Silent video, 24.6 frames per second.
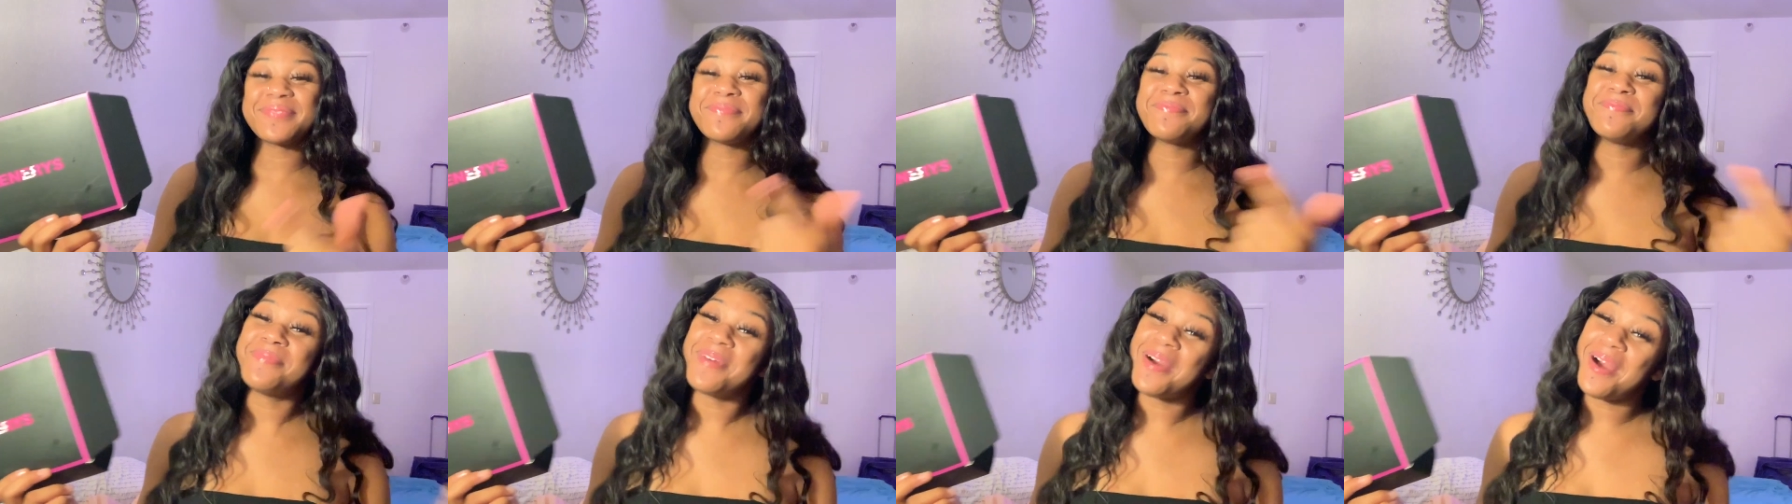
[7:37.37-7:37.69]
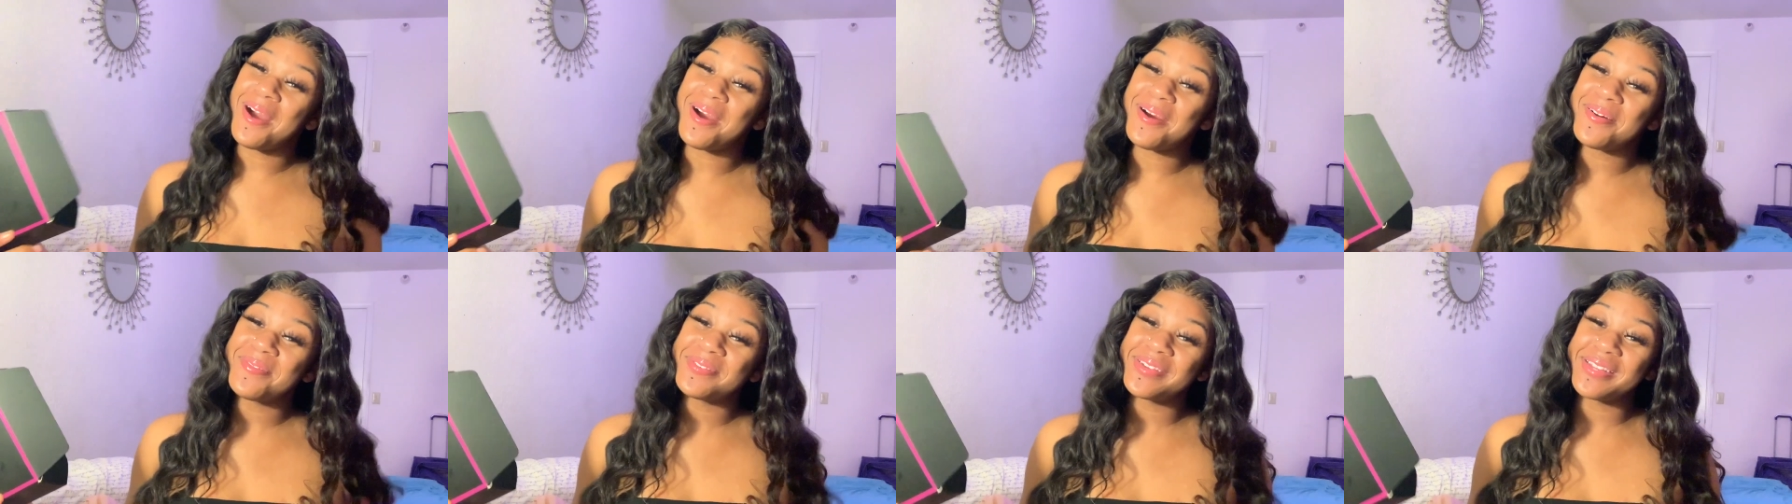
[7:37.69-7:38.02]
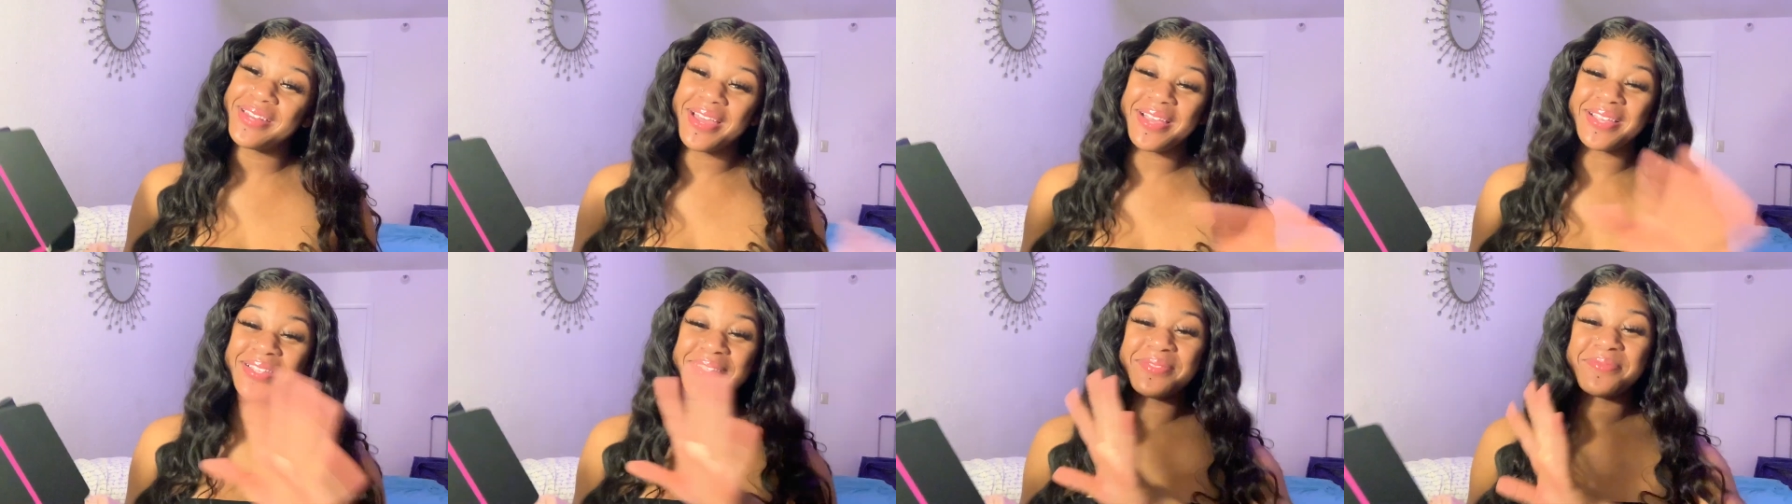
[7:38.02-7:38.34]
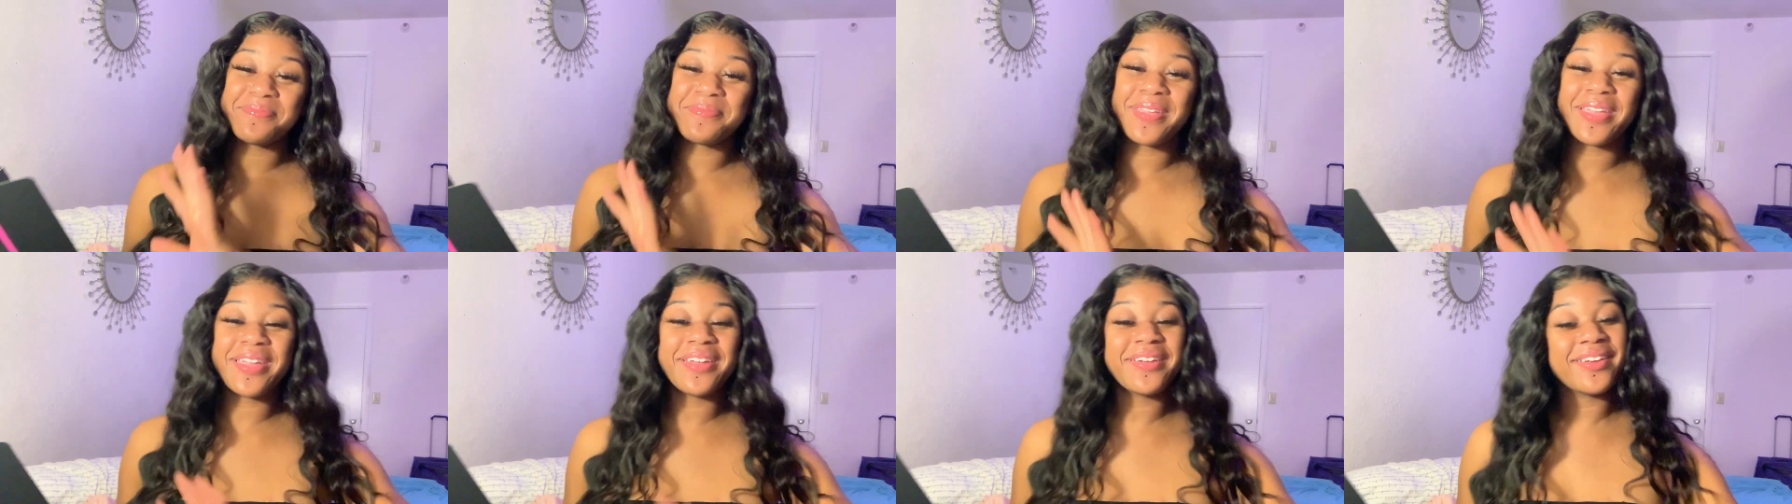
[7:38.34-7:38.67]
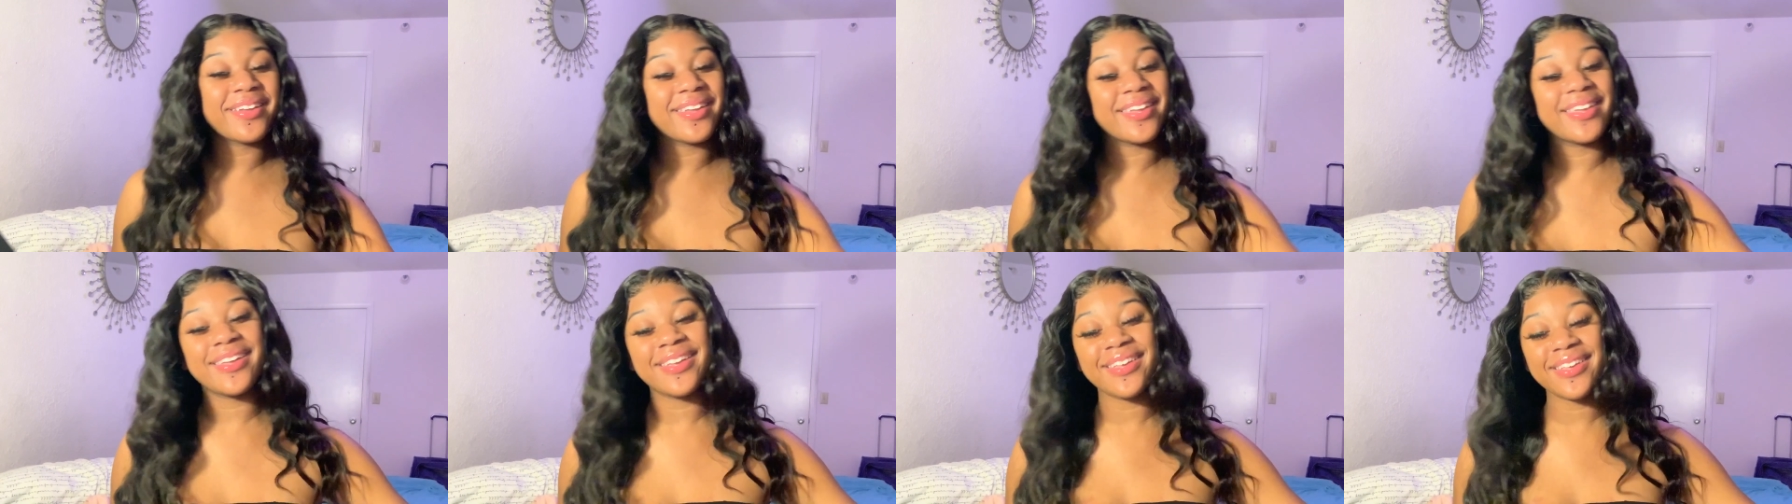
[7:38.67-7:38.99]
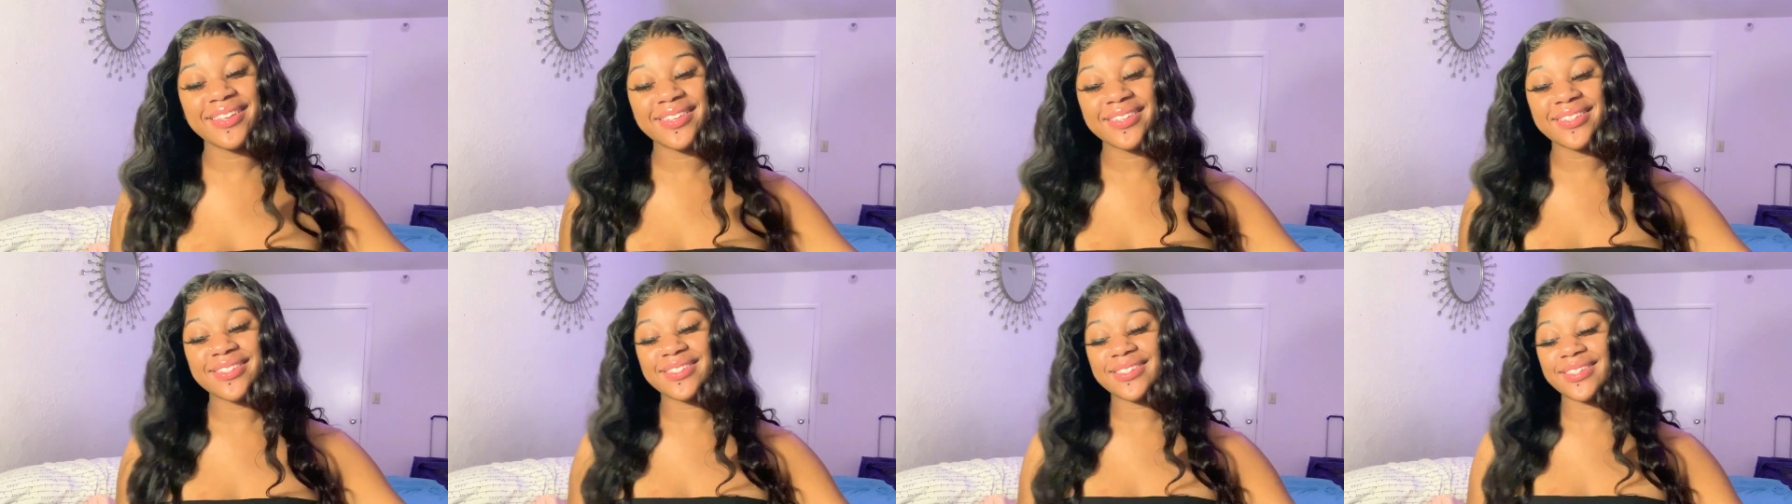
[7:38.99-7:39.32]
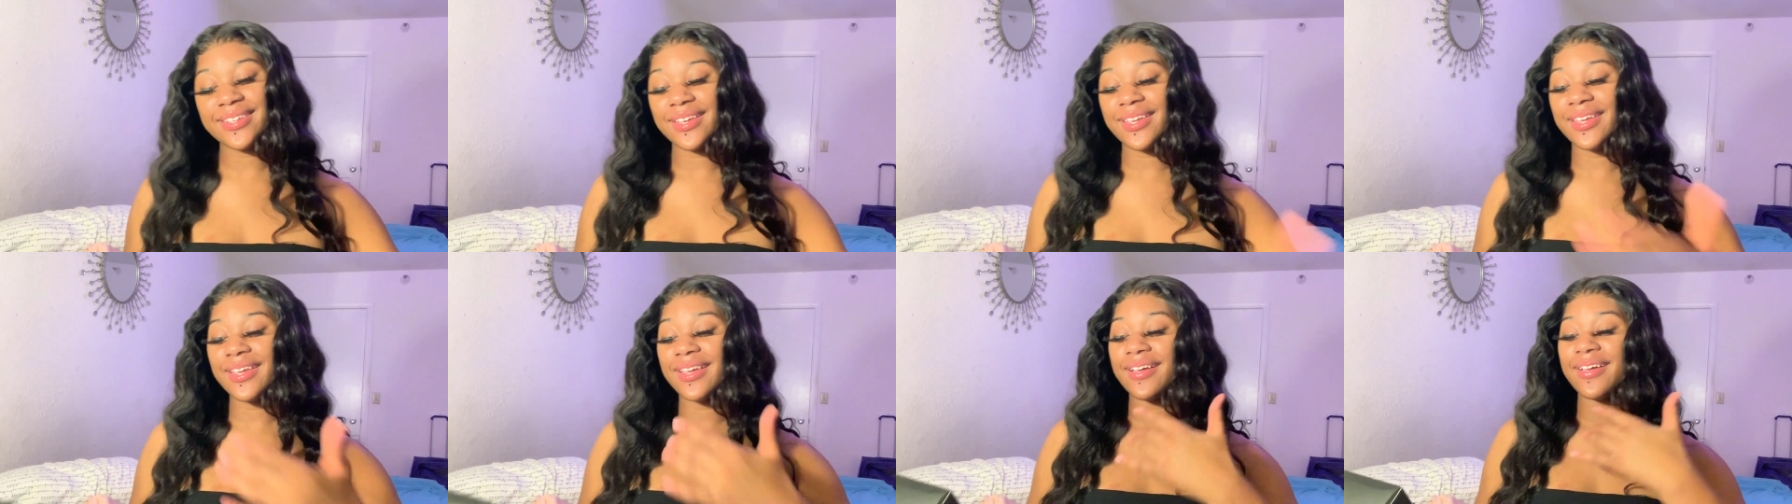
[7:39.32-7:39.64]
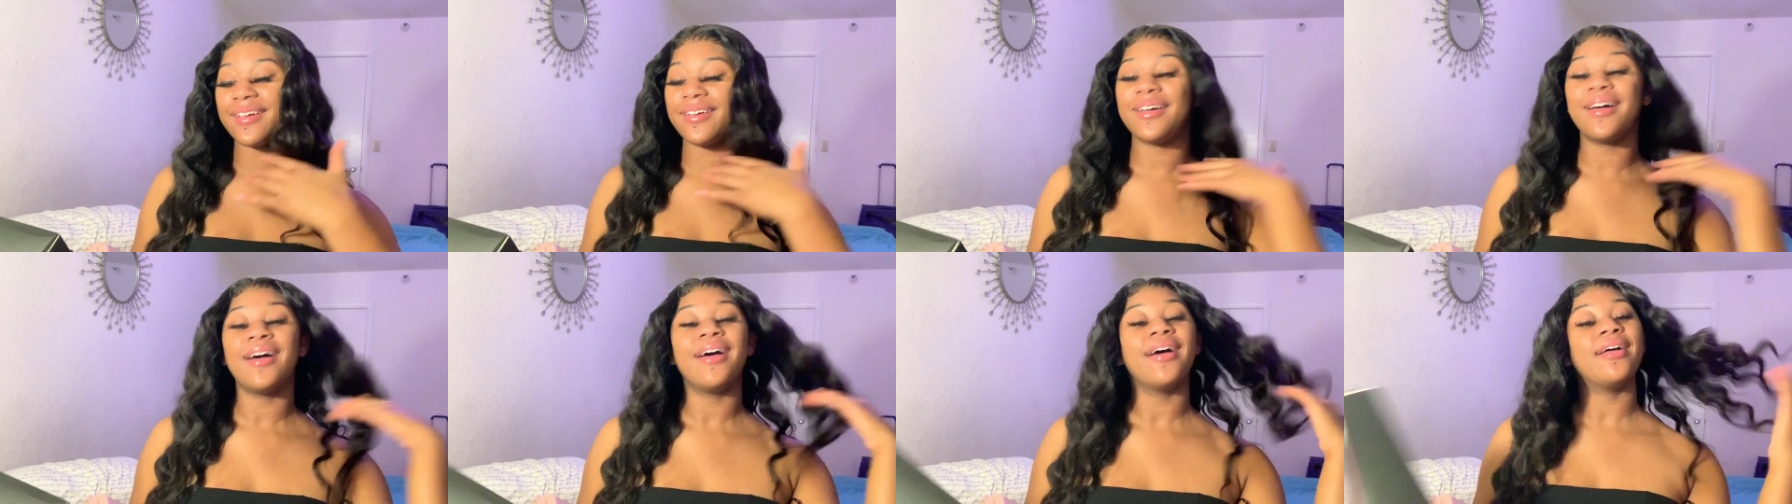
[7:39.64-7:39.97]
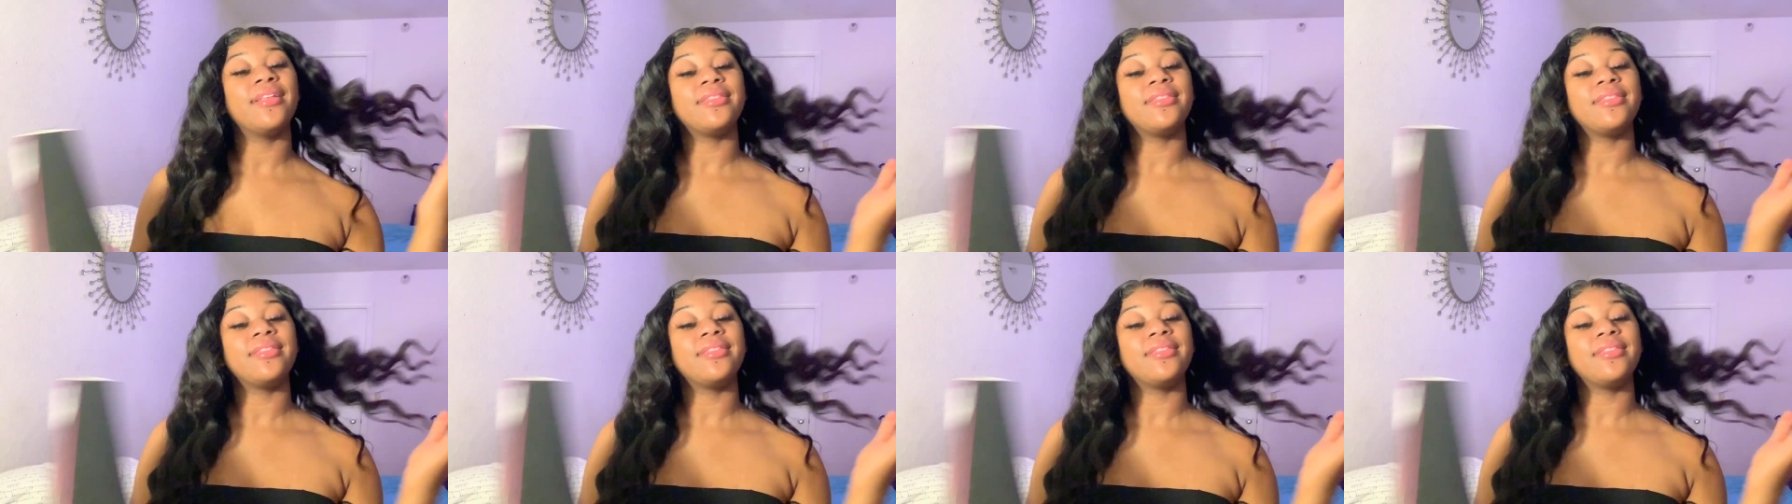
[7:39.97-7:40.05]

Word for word: is bomb and that's period so yeah